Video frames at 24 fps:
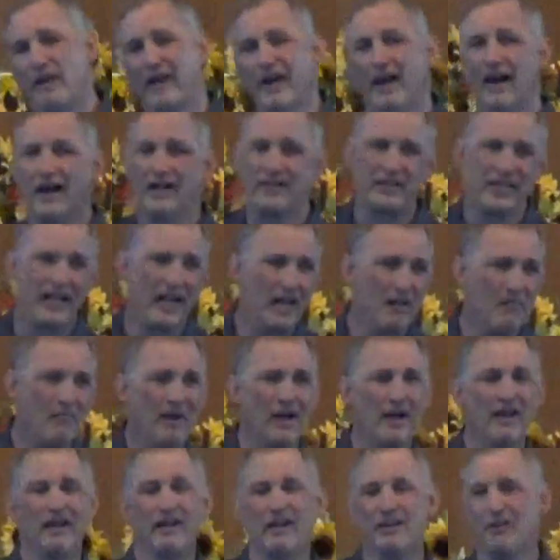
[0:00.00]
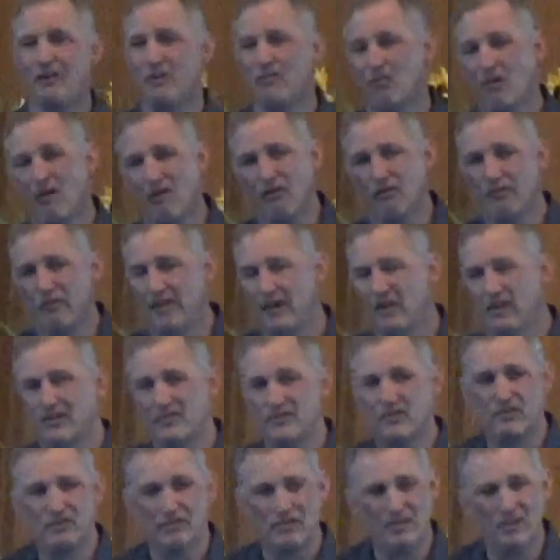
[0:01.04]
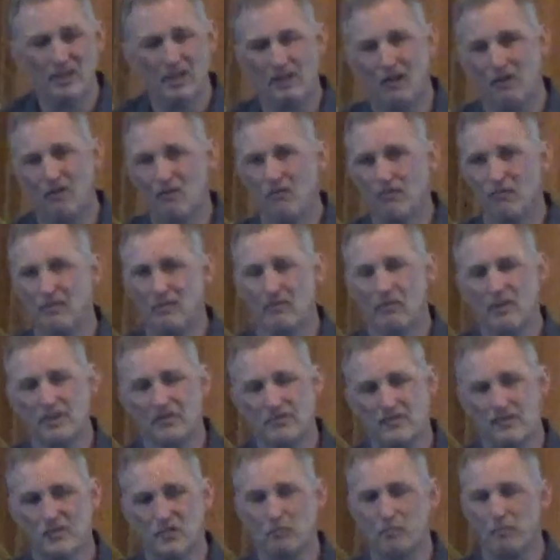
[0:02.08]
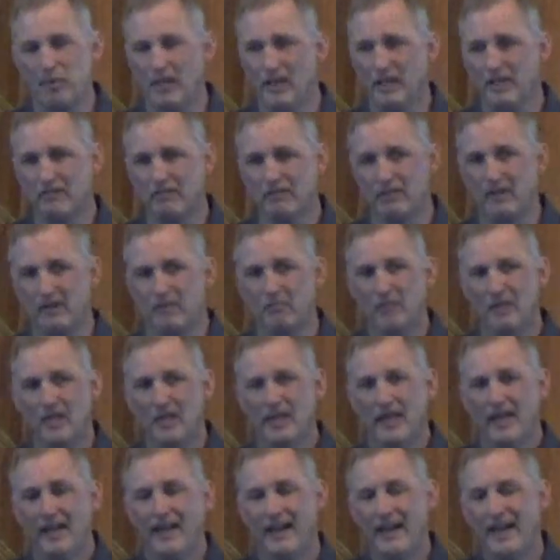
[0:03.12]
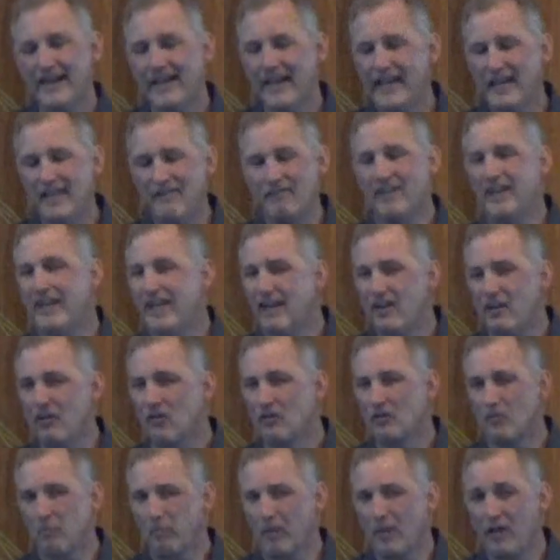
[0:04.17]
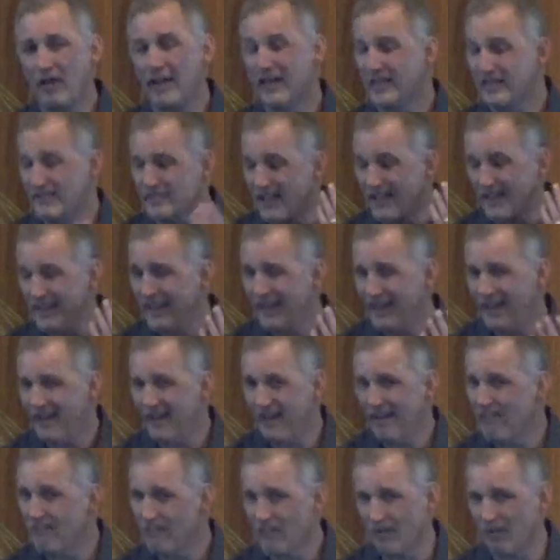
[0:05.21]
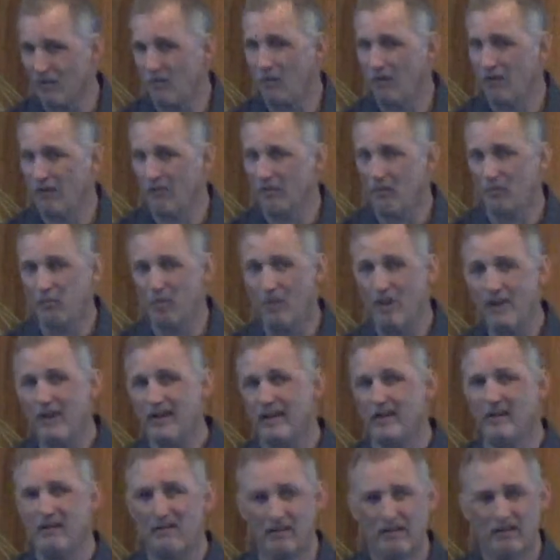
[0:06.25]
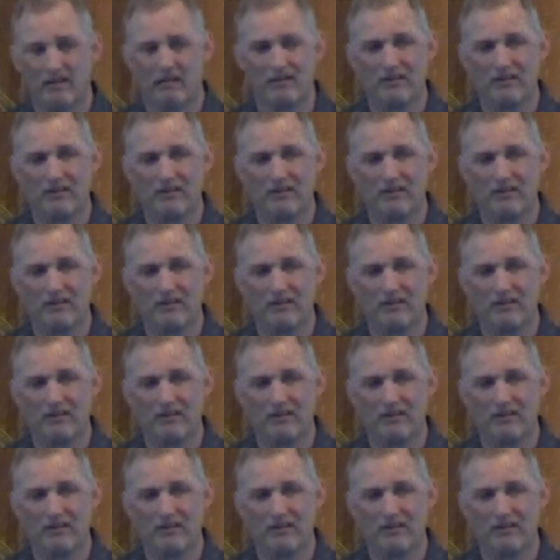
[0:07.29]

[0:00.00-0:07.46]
oh gosh, how am I going to do all this, you know, and the rest of this plane trip, and I can't even hear on the plane, because I can't hear very well on the plane.